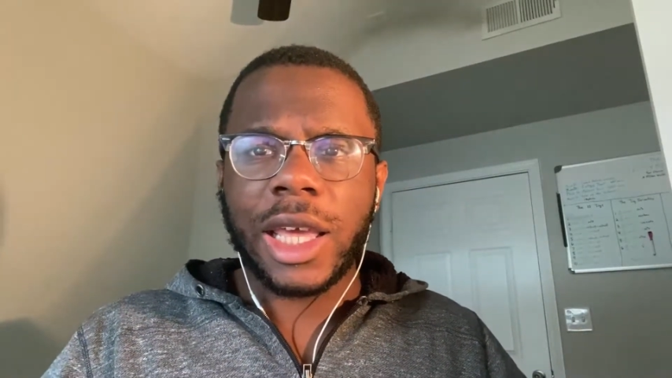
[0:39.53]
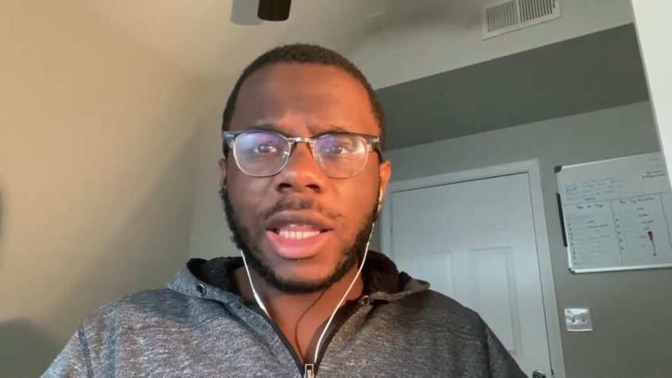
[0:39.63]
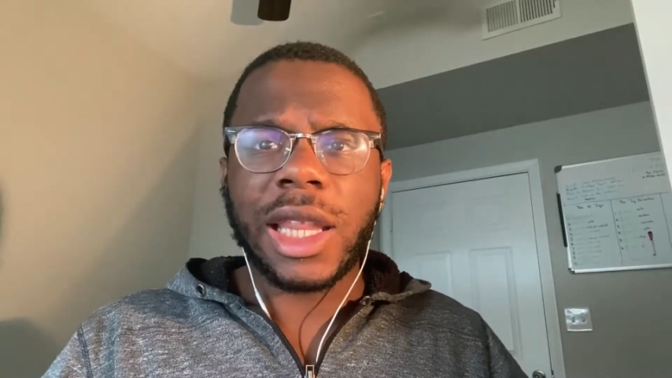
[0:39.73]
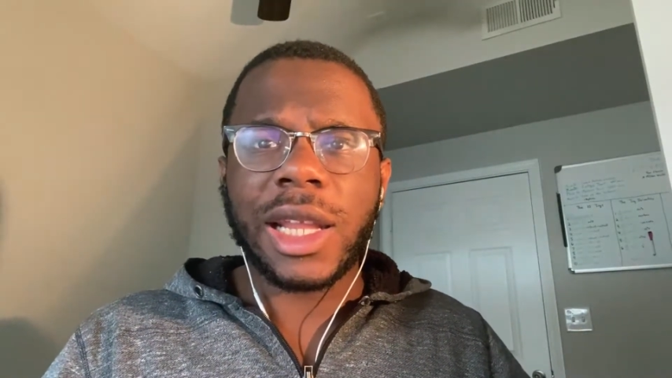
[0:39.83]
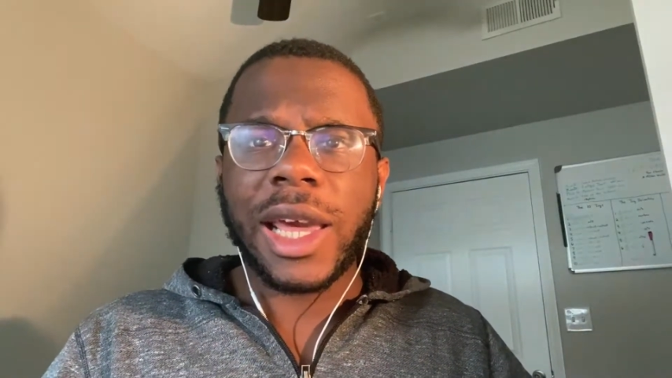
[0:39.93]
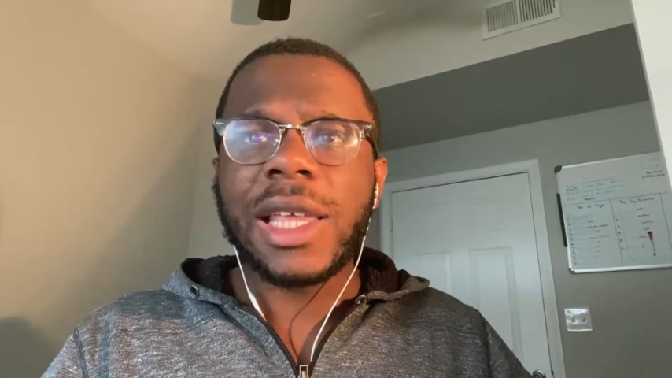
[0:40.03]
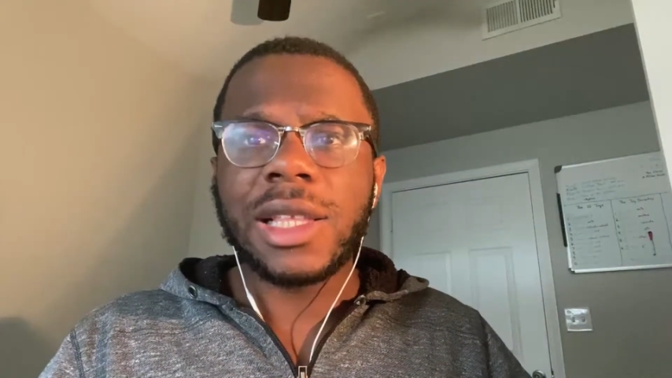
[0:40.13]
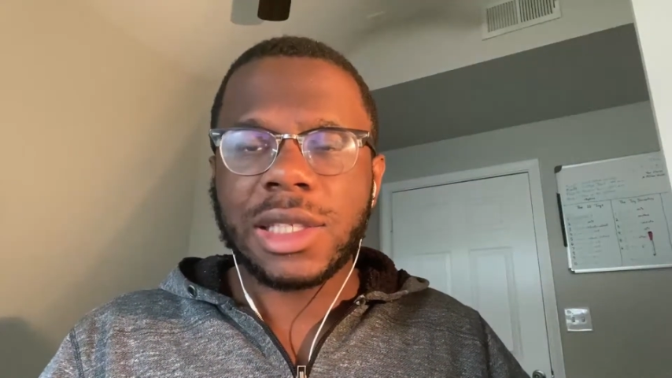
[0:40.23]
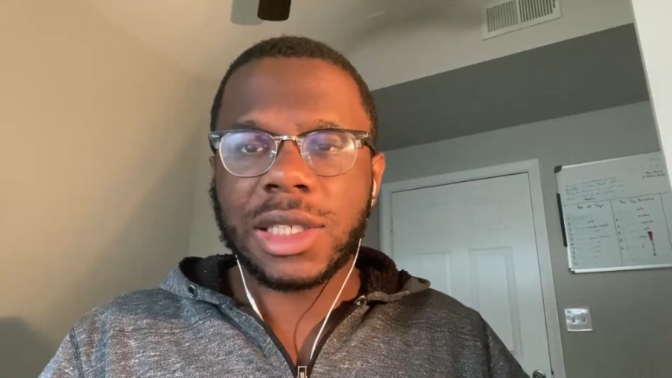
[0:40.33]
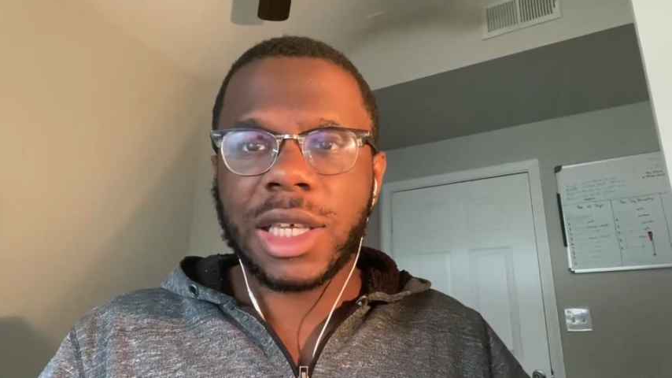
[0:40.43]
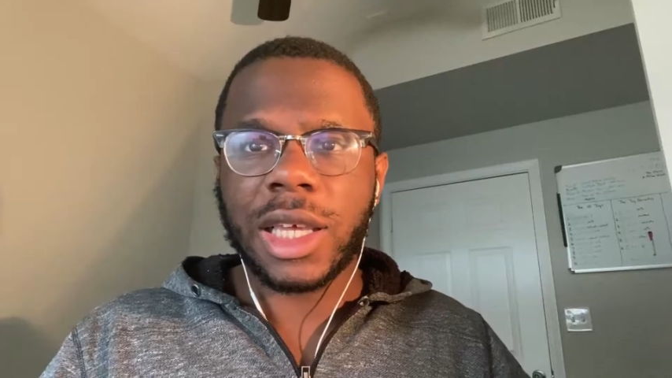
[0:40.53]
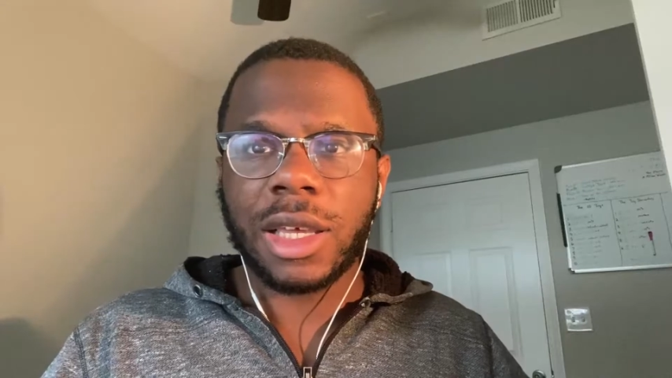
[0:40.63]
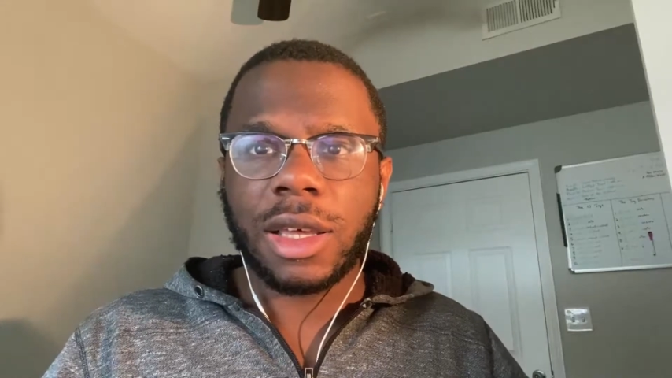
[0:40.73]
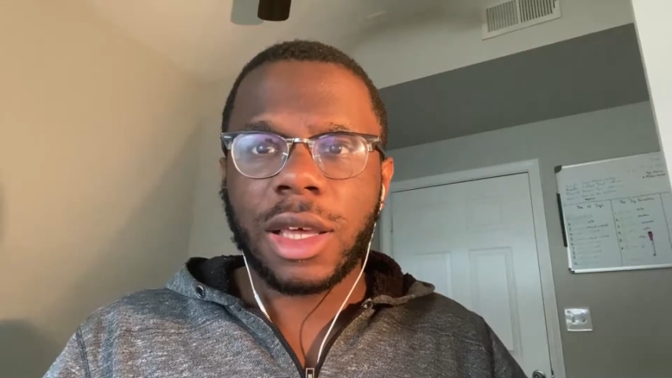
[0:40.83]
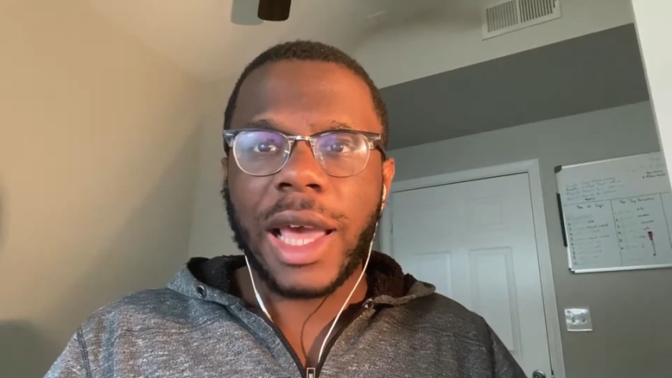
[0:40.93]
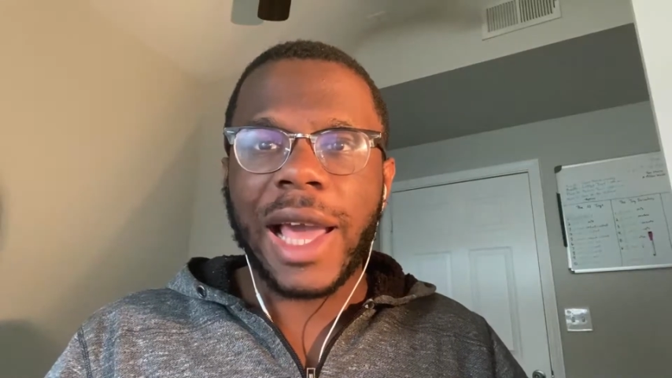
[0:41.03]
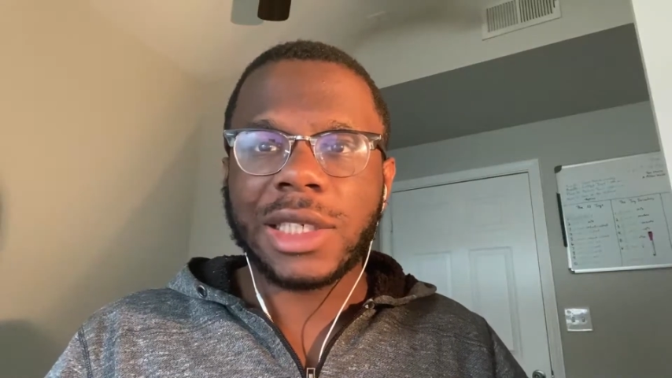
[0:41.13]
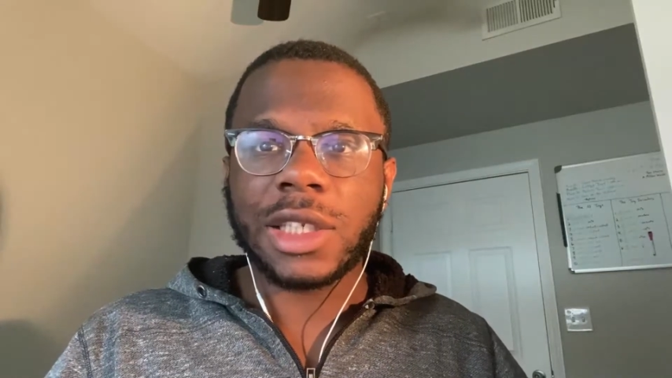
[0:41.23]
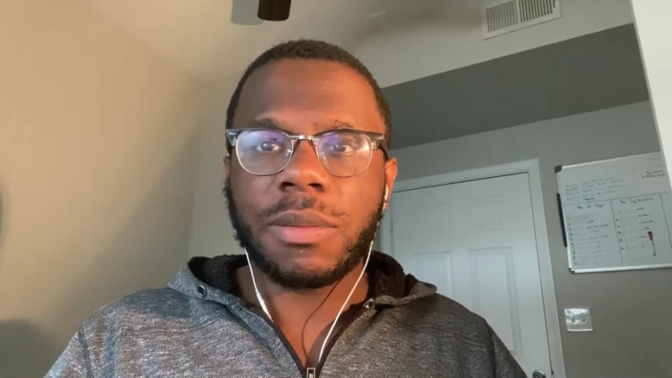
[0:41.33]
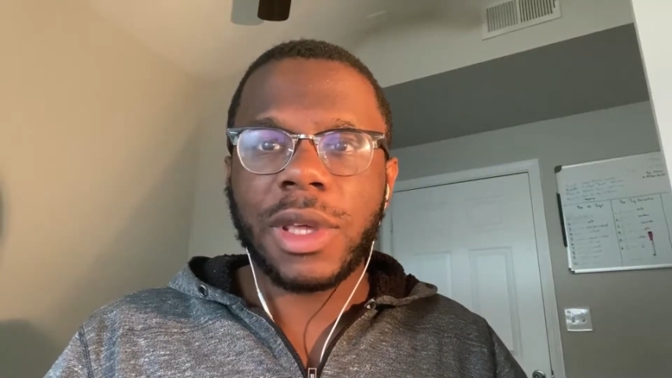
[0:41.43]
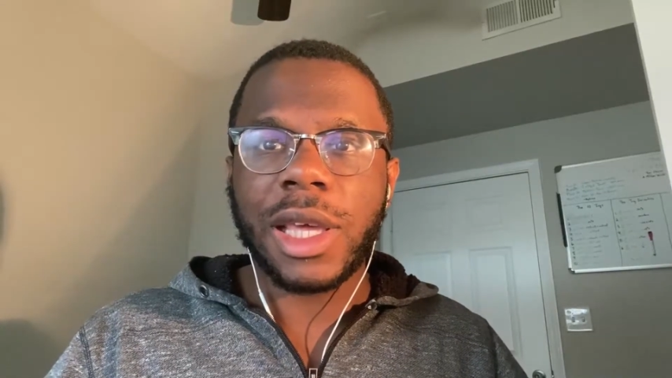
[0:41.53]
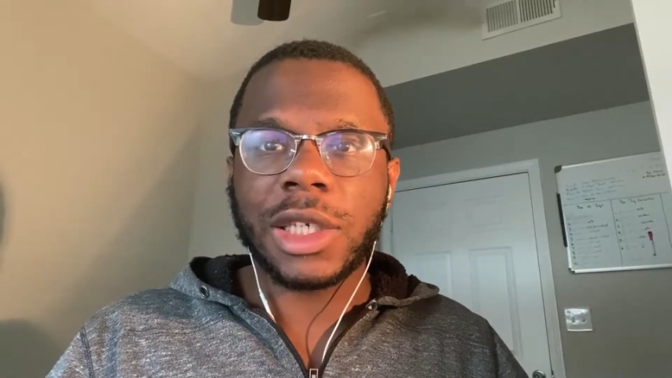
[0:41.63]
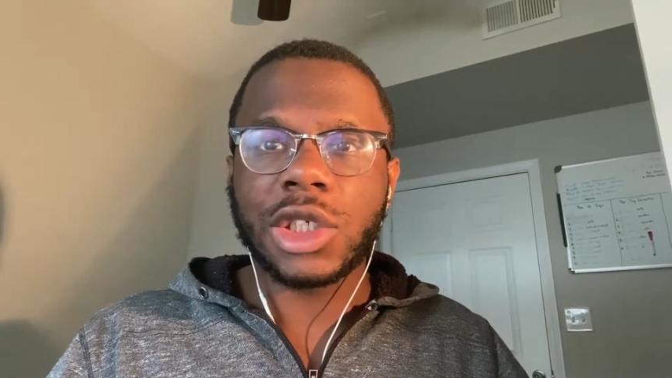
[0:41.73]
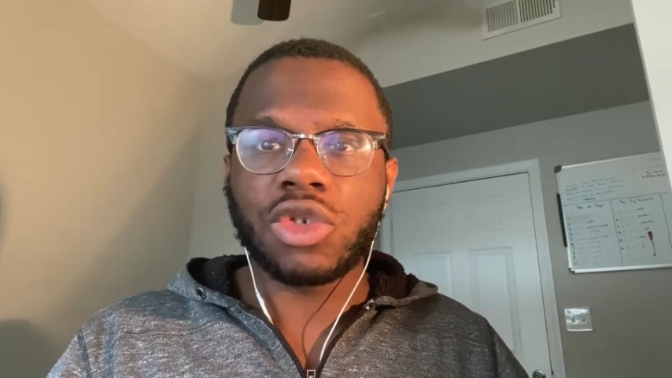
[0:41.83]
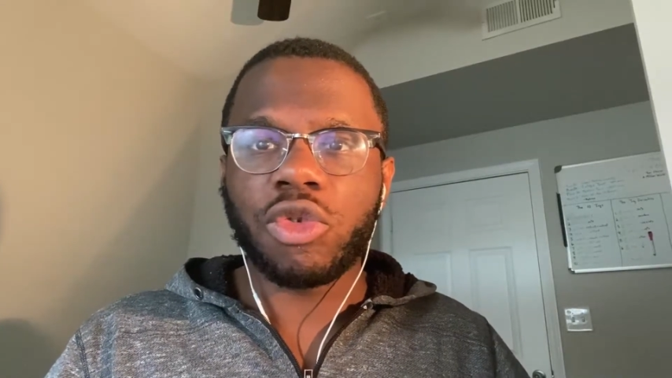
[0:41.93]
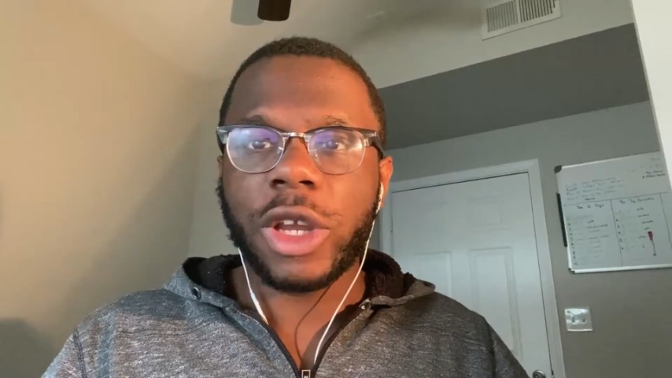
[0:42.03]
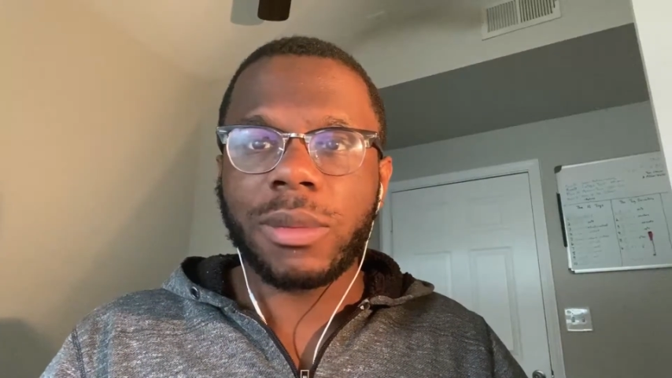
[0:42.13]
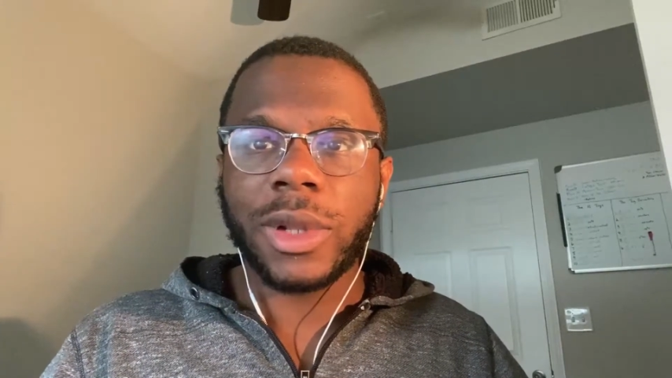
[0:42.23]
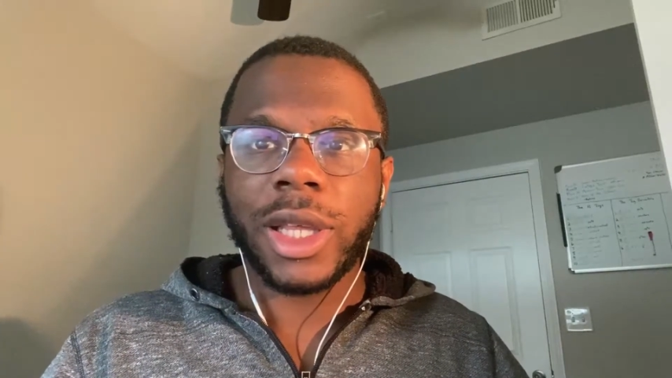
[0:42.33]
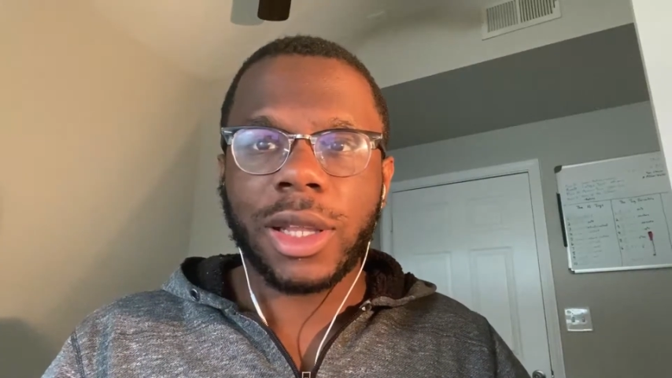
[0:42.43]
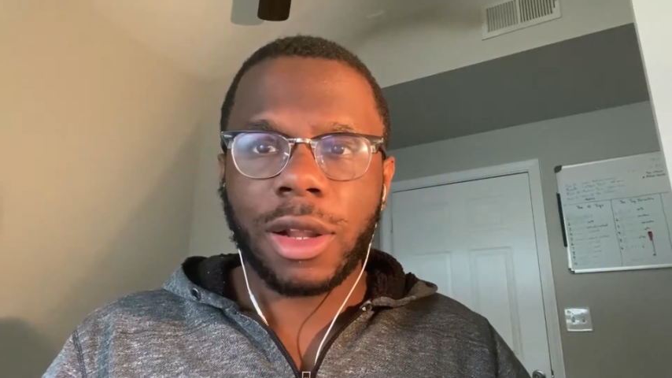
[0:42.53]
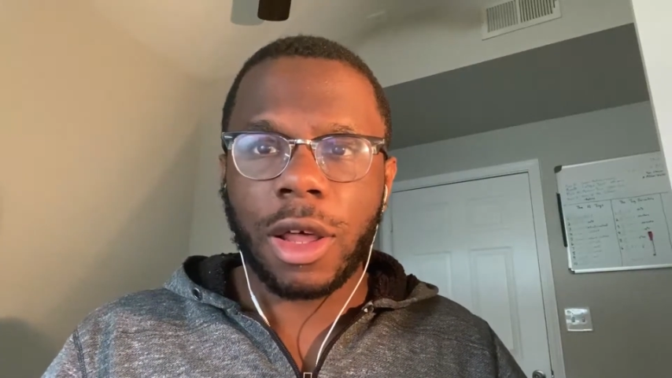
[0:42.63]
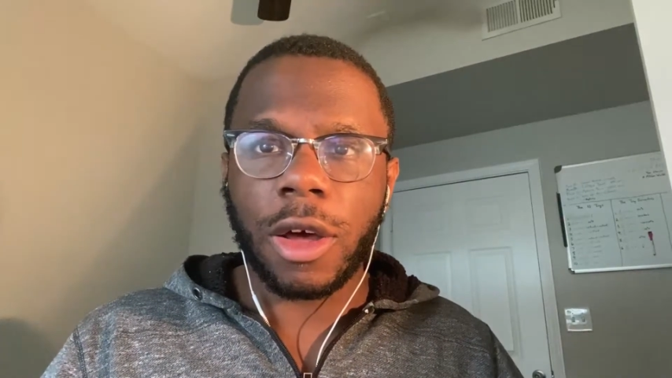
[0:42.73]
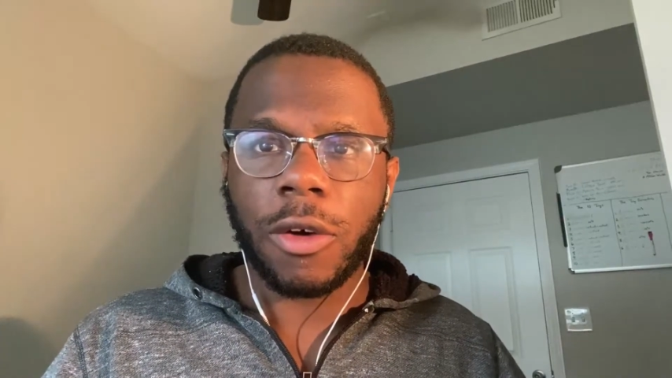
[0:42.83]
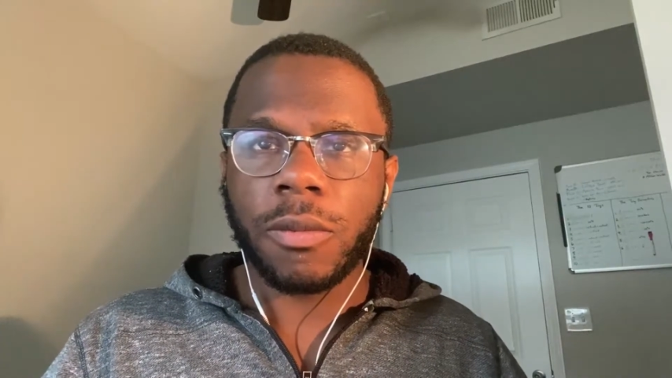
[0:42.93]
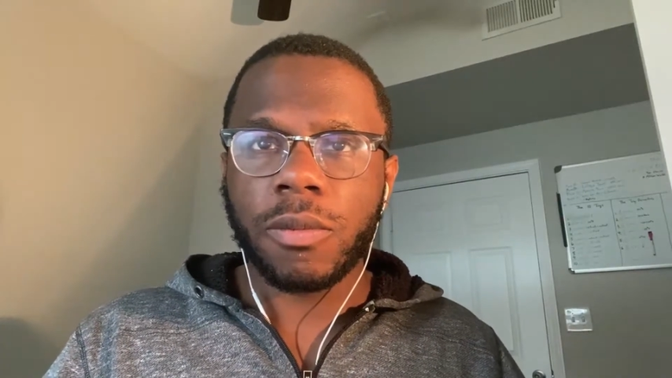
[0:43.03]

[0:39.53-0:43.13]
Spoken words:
the latency has to be extremely low,